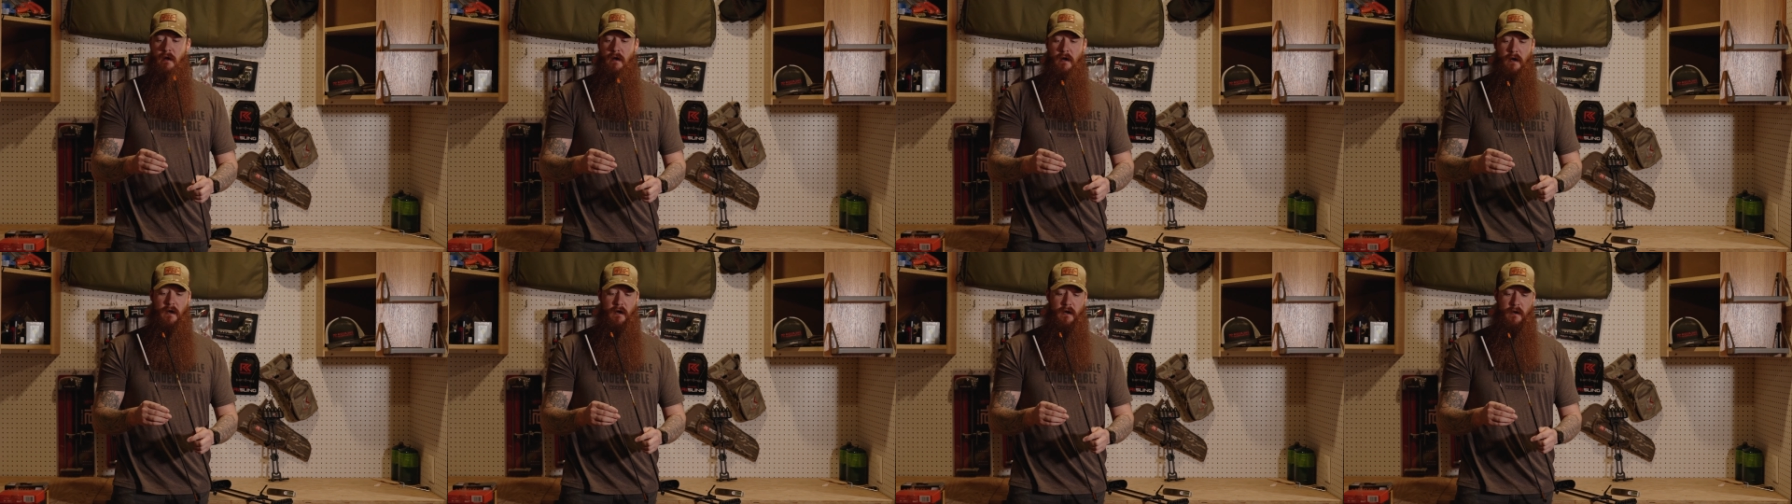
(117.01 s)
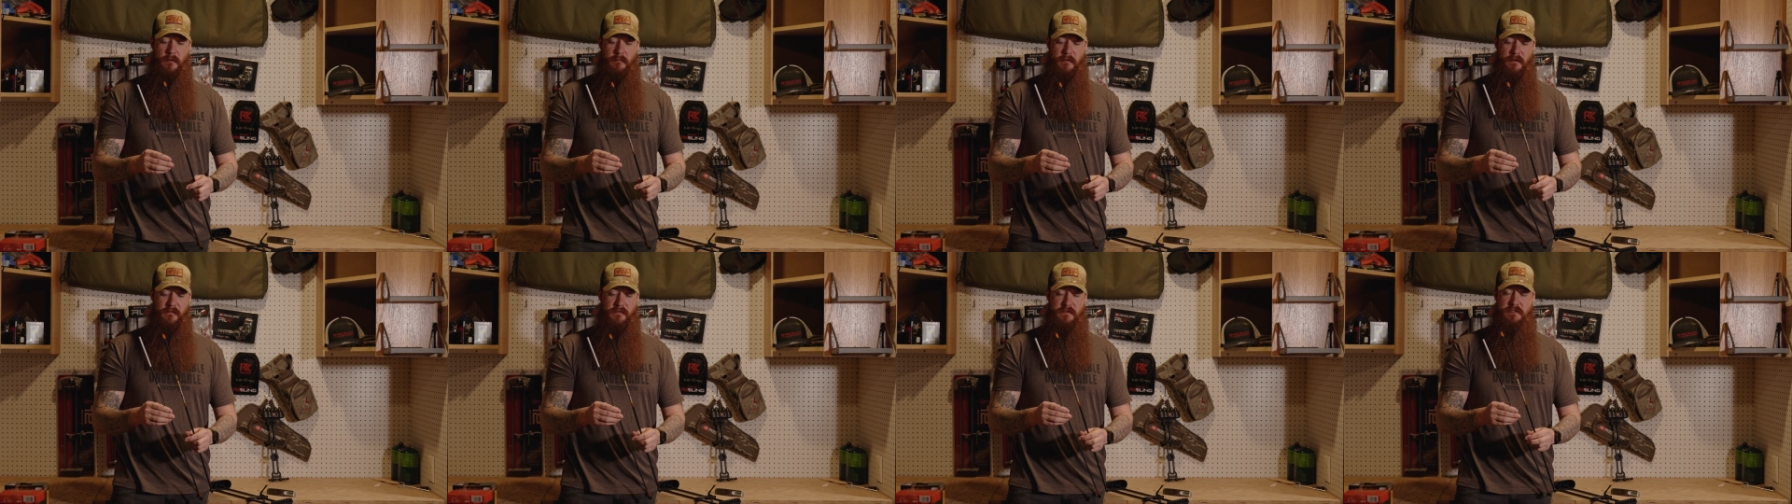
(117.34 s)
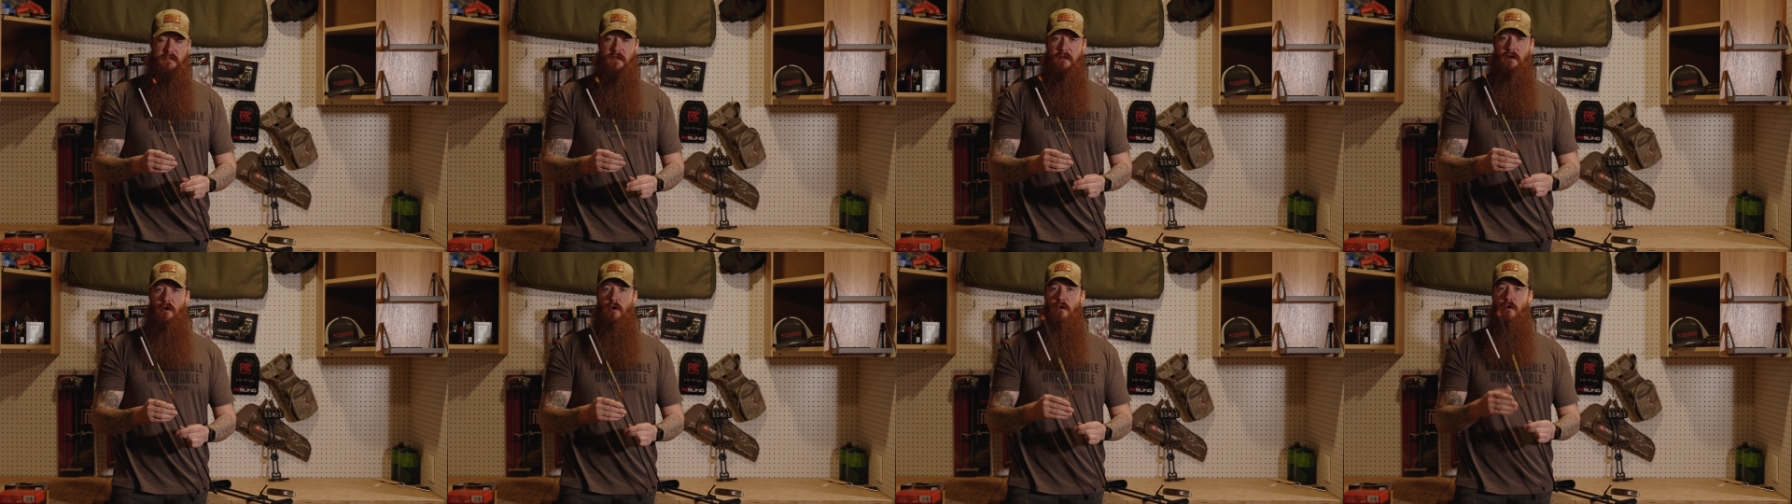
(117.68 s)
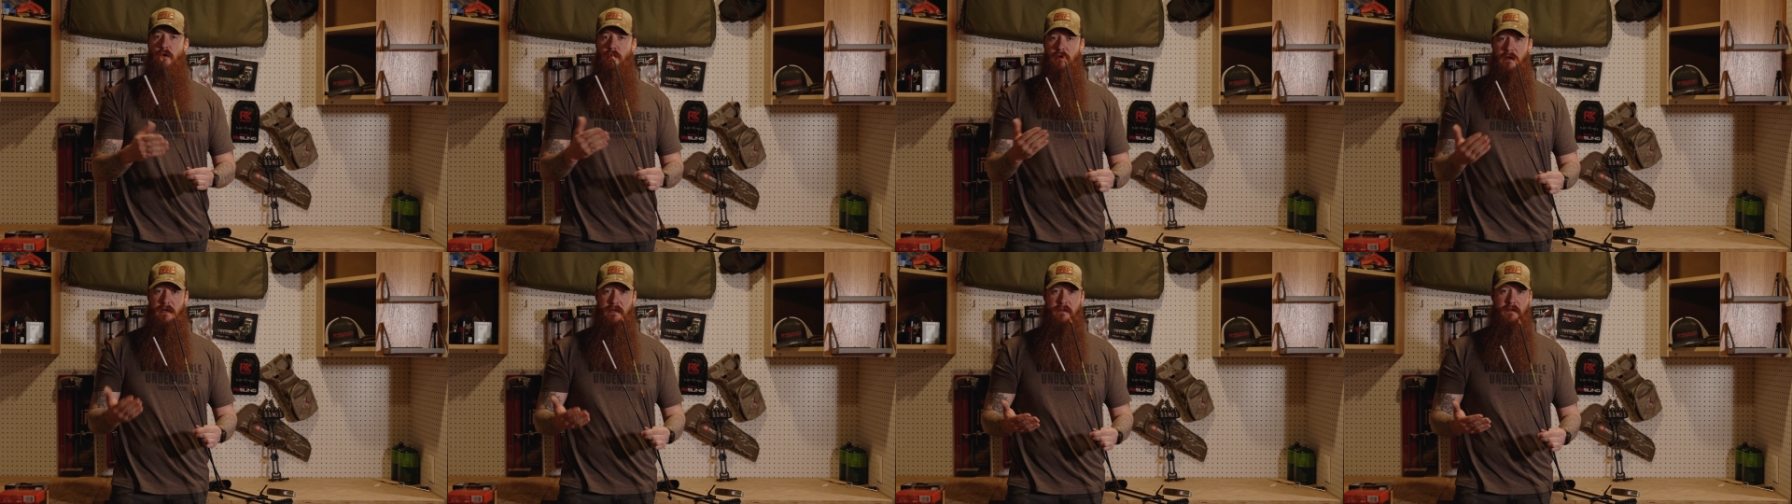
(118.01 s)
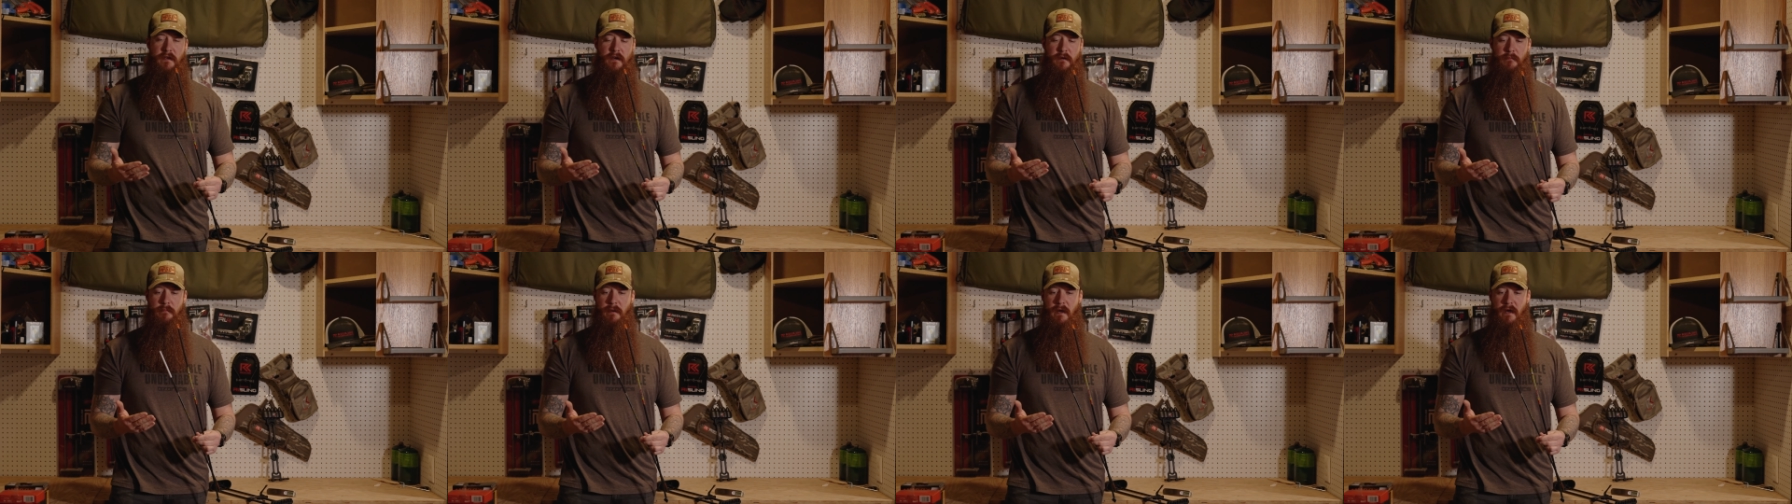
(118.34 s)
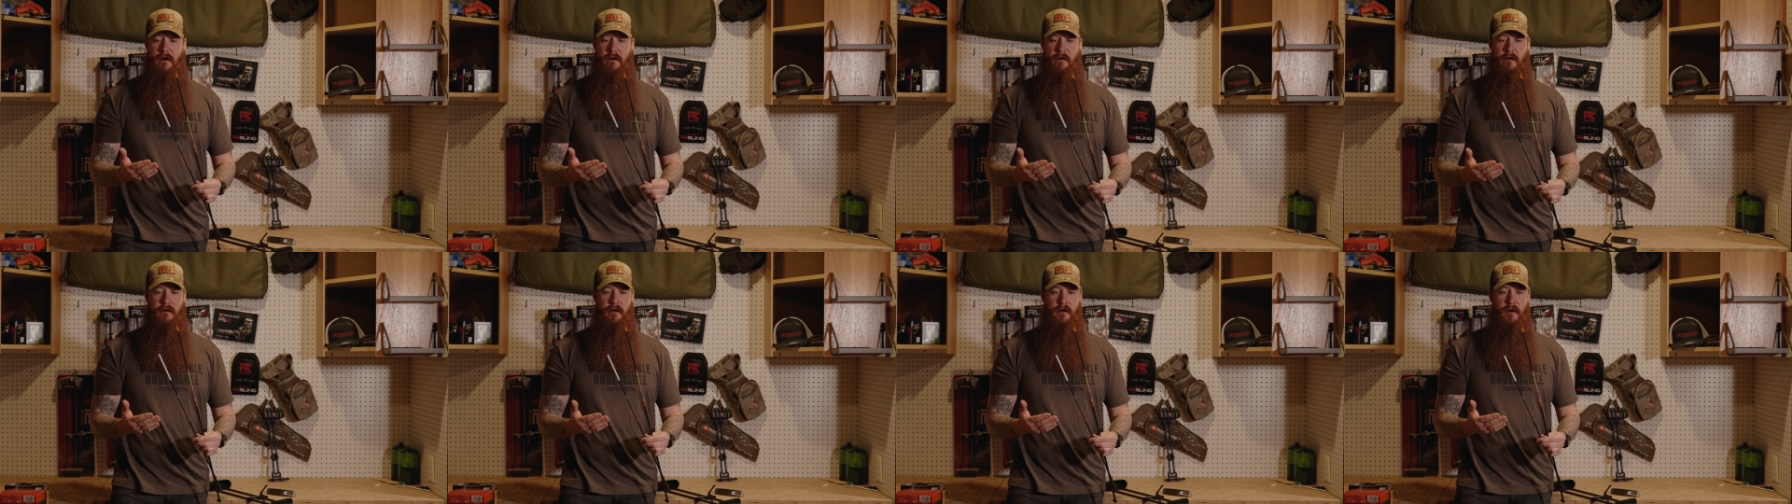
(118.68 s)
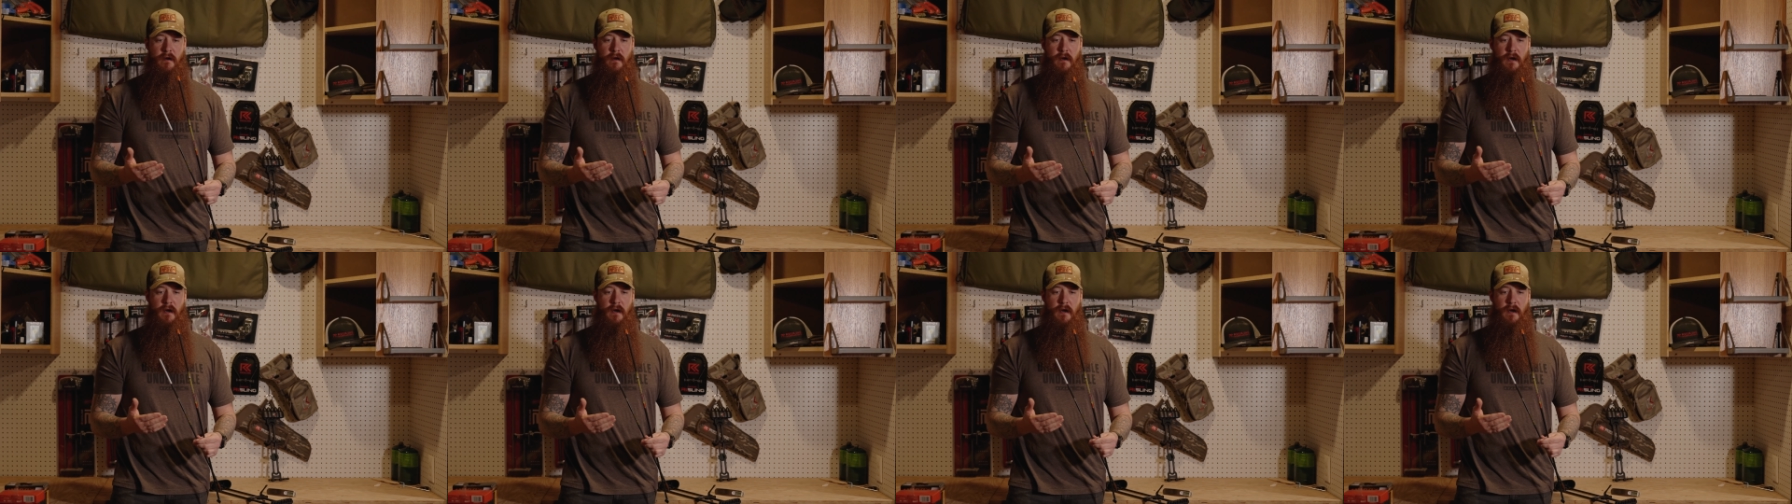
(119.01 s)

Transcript: if it's going to hold in there better.